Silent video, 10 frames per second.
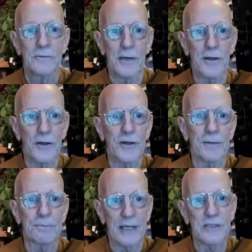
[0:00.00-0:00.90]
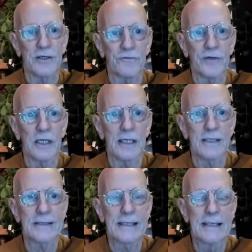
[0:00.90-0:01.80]
rather than pleasant
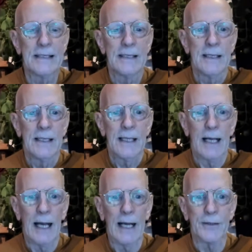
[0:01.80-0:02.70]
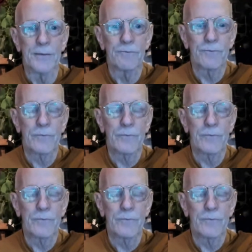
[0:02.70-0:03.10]
feelings. And